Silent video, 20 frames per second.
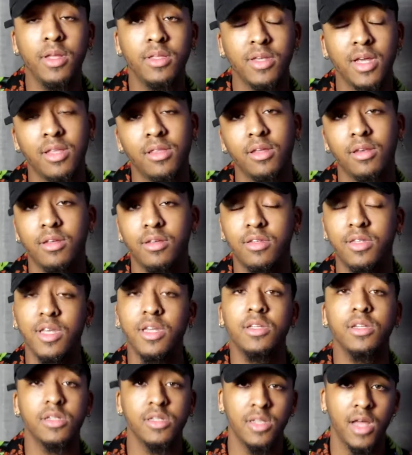and the
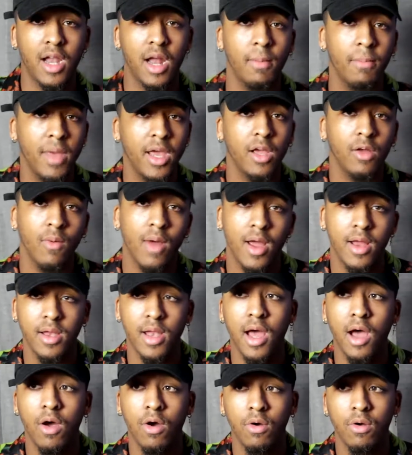decisions that I make right
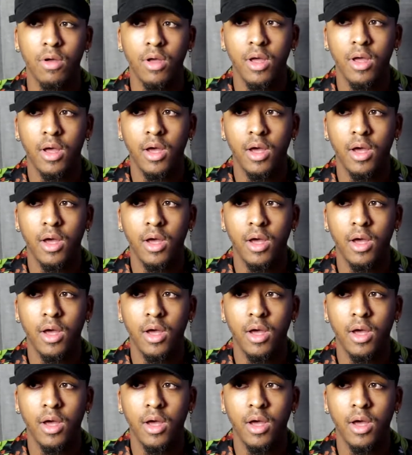now.